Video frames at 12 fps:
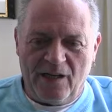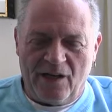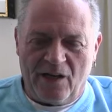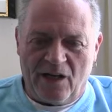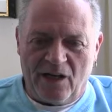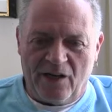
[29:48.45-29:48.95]

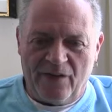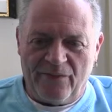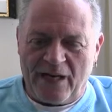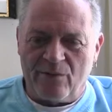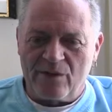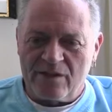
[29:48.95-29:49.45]
Uh,
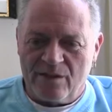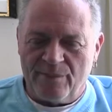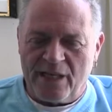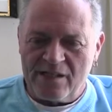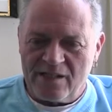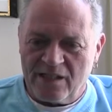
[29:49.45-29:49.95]
that was an
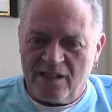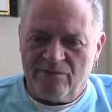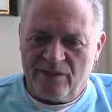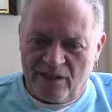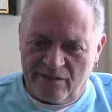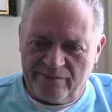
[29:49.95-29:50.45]
amazing
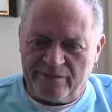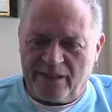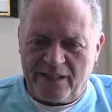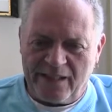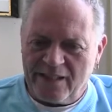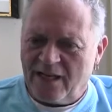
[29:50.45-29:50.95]
evening.
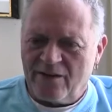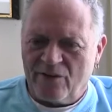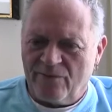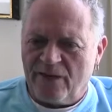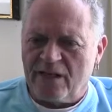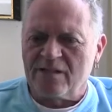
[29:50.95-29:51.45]
I, guess, I don't
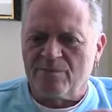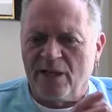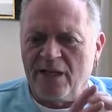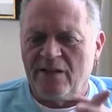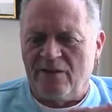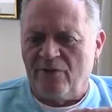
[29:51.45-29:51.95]
know if I
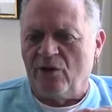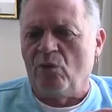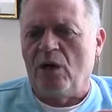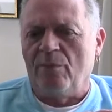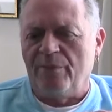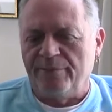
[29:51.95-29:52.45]
explained that very
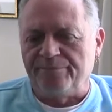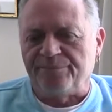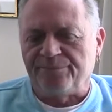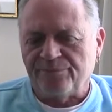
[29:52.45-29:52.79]
well, but